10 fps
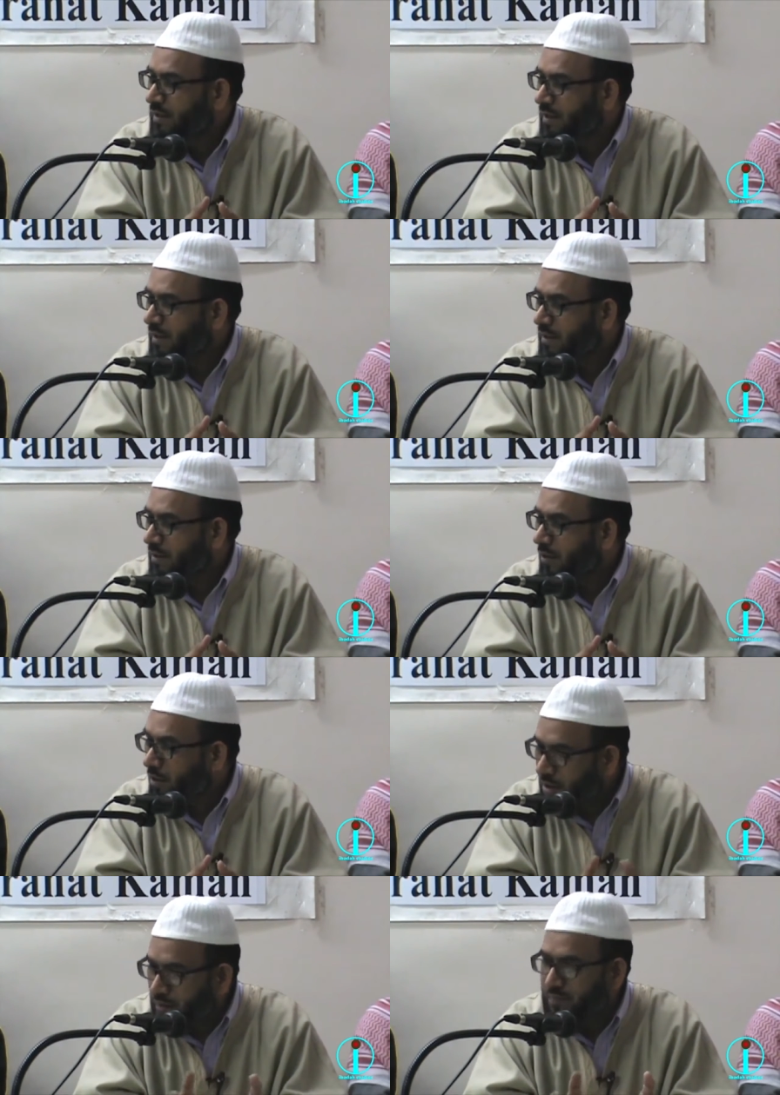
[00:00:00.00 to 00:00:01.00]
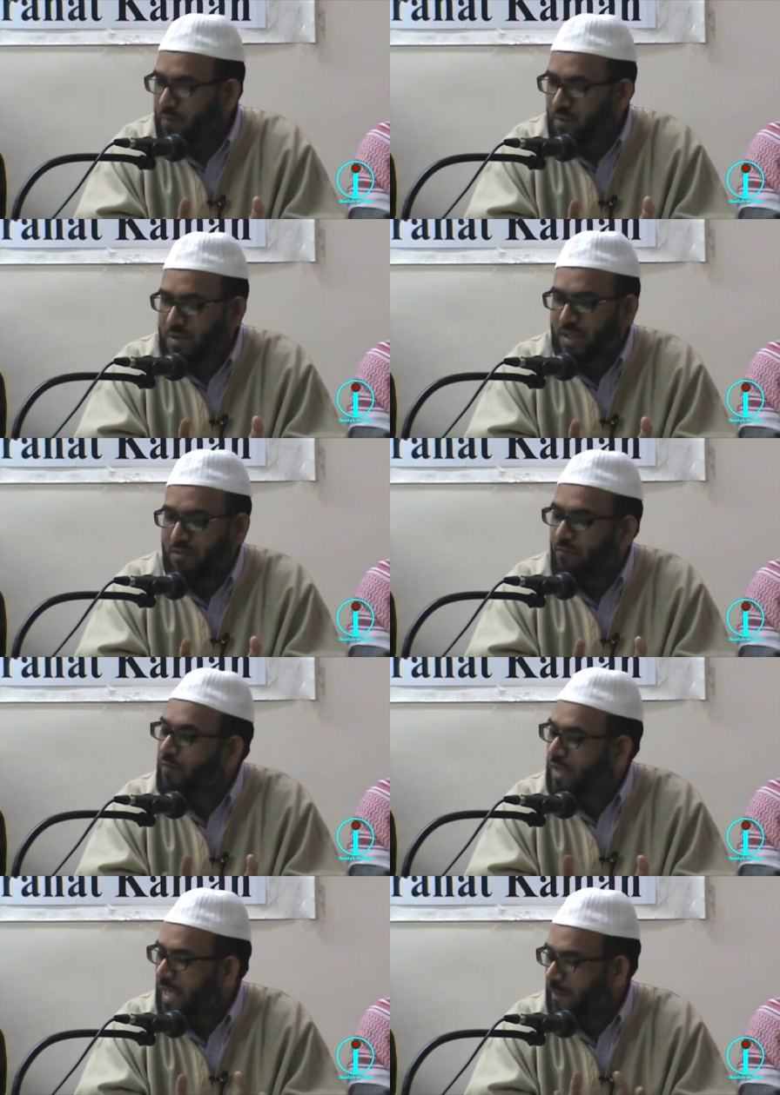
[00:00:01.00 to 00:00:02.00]
uh, the hall of the music, you
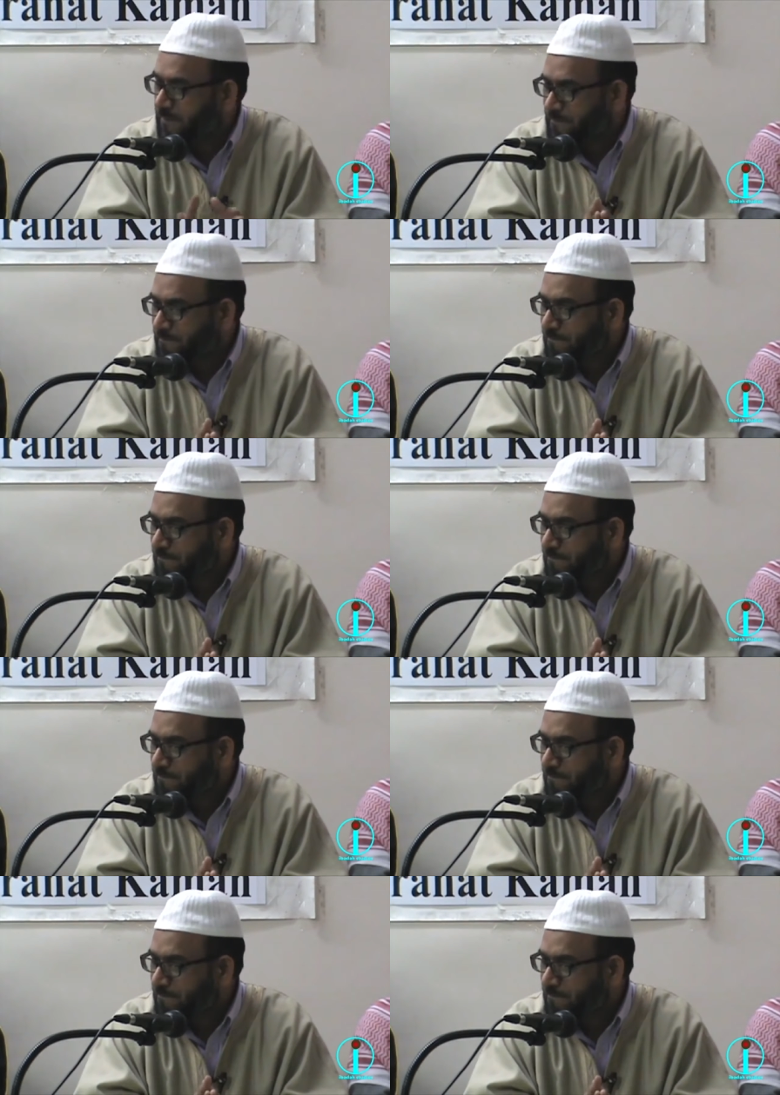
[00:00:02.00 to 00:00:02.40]
forget.